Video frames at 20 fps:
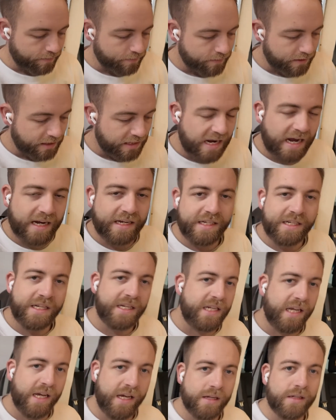It's
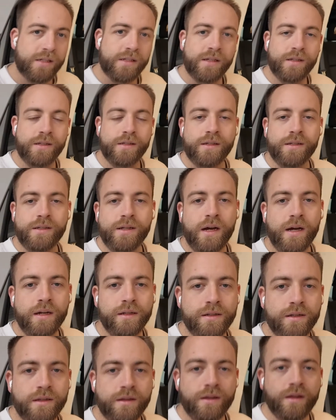90 days since I
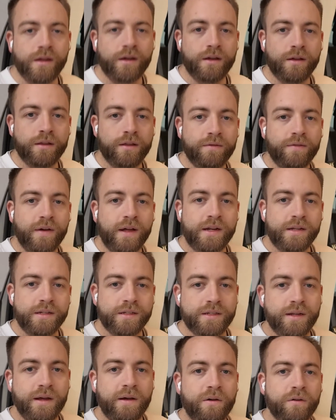started the van
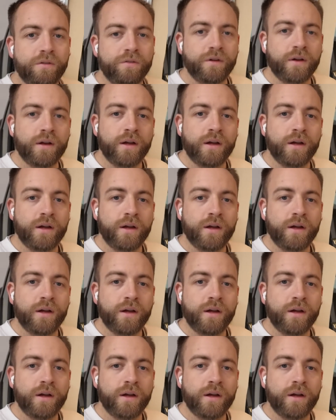itself,